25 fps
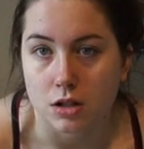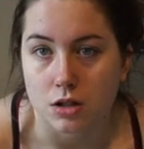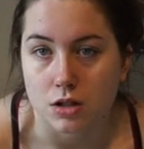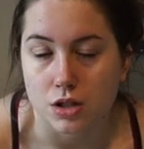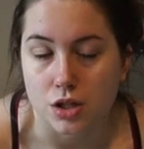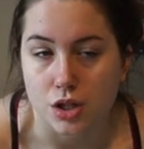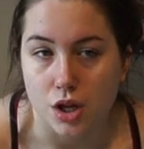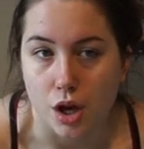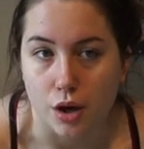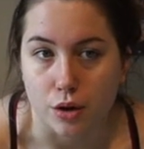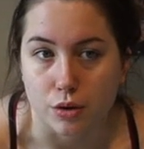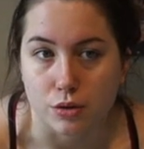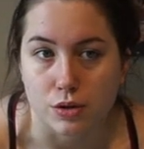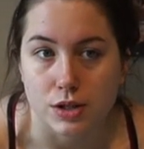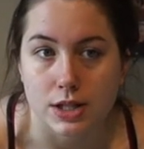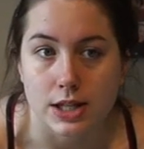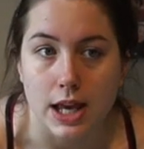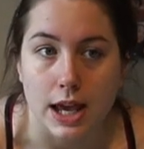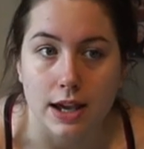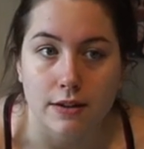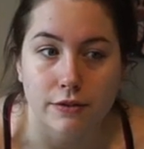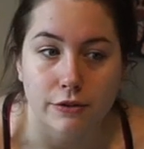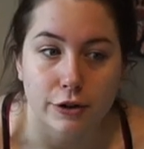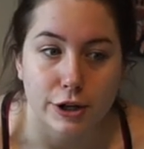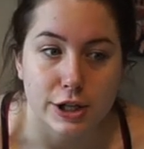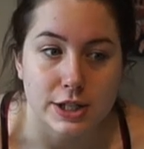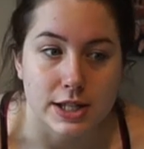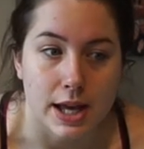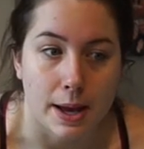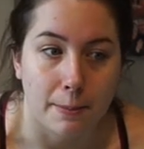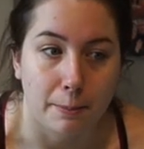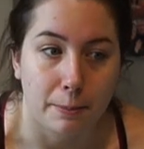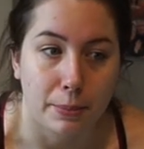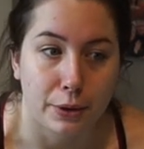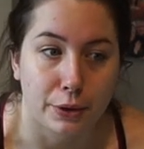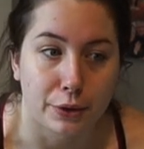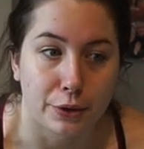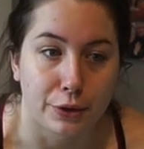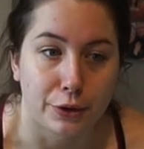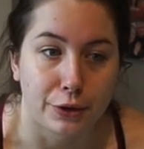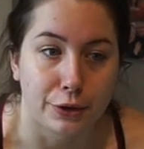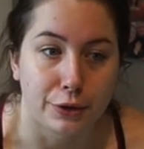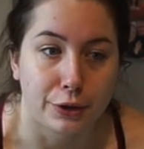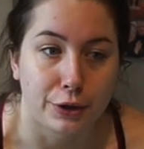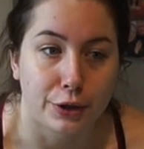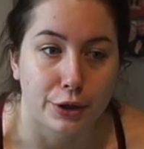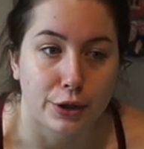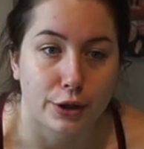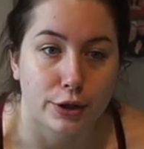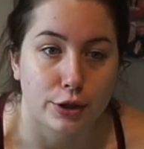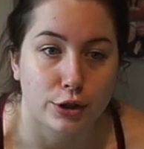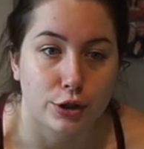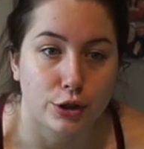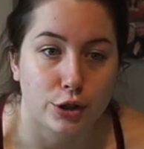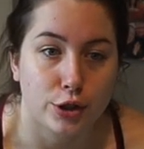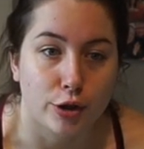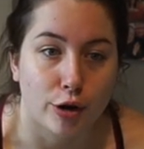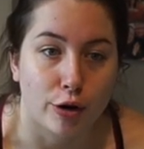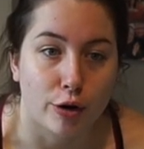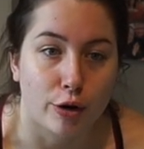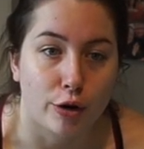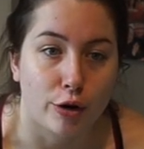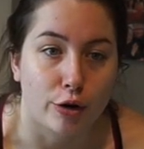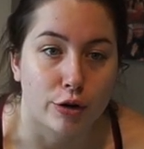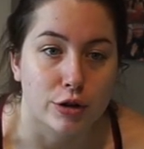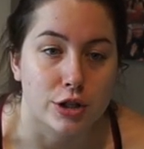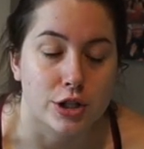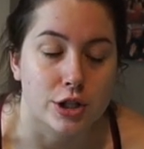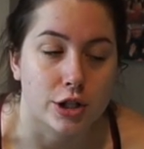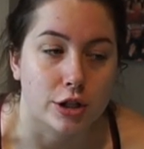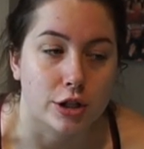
so say for example your